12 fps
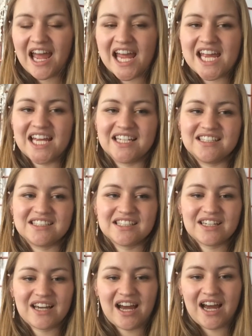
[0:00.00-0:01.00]
and
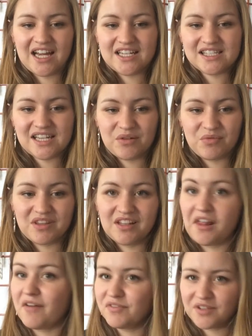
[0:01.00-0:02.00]
I stayed with a
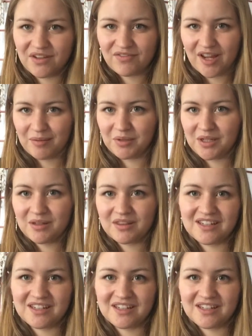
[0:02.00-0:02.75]
lovely family.